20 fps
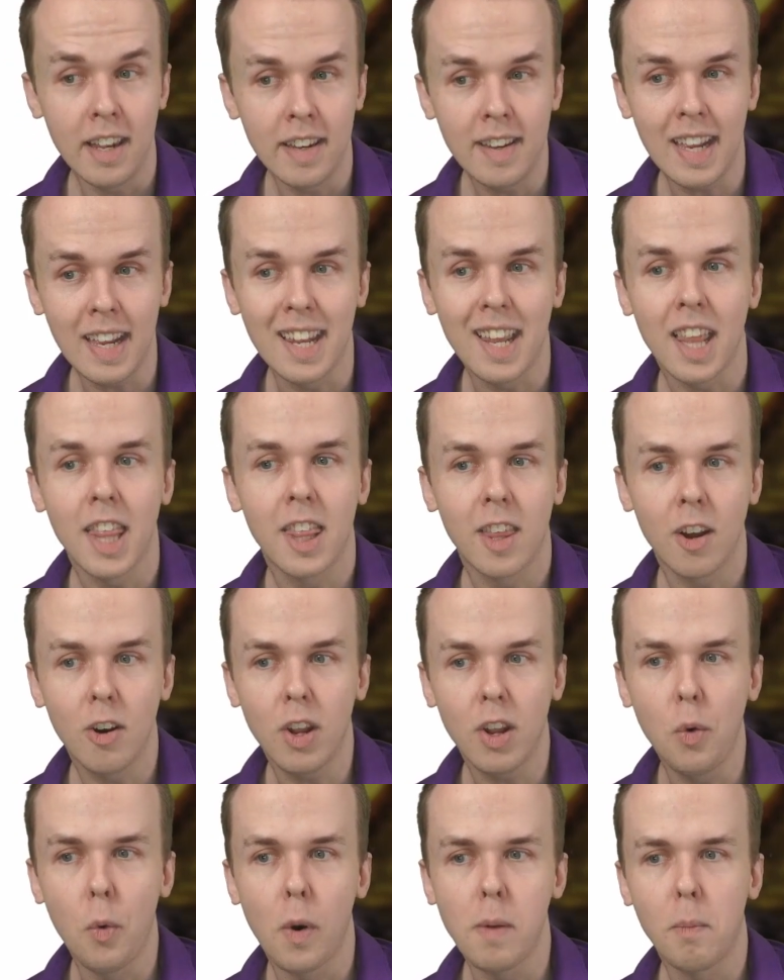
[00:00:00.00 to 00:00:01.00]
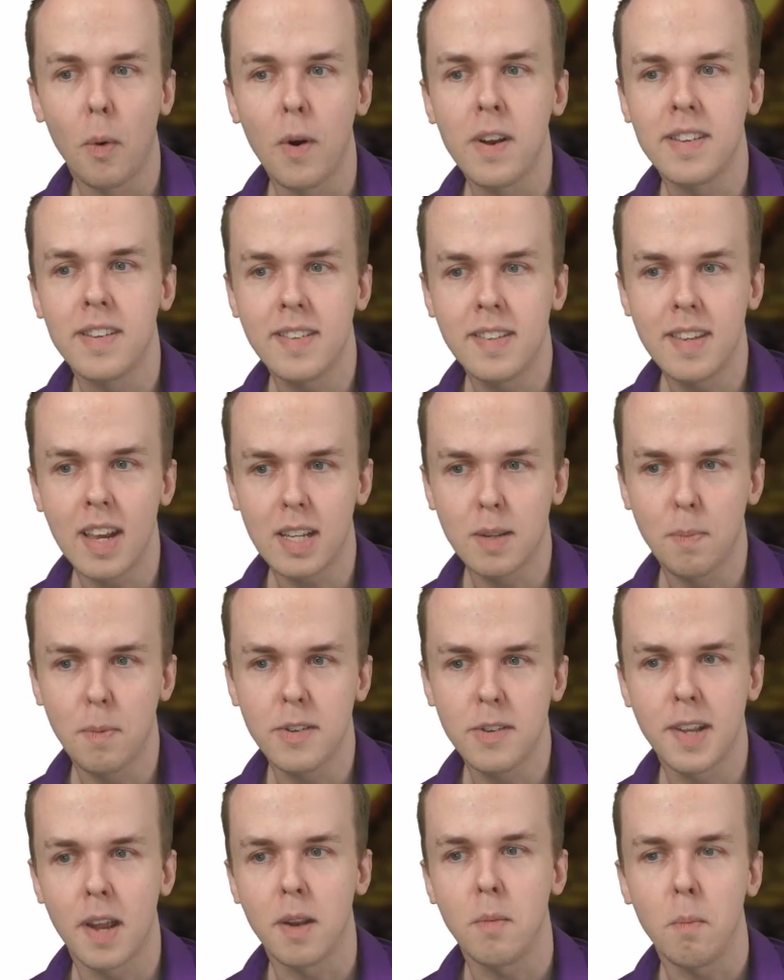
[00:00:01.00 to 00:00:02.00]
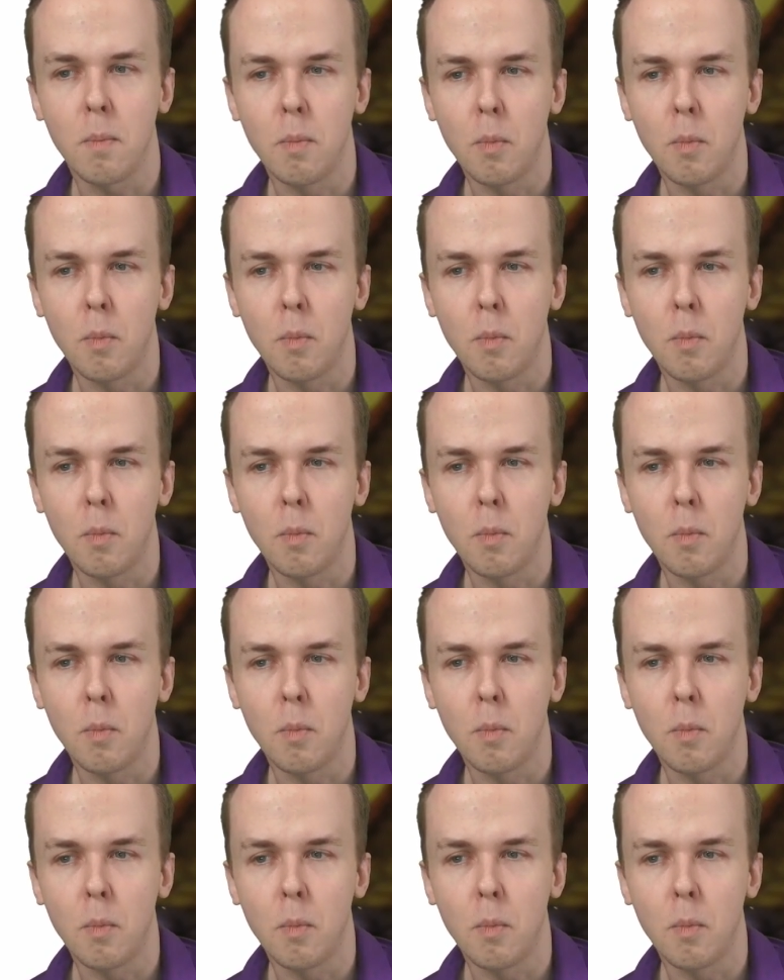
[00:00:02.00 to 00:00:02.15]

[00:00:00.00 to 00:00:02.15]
Indeed, 31.6%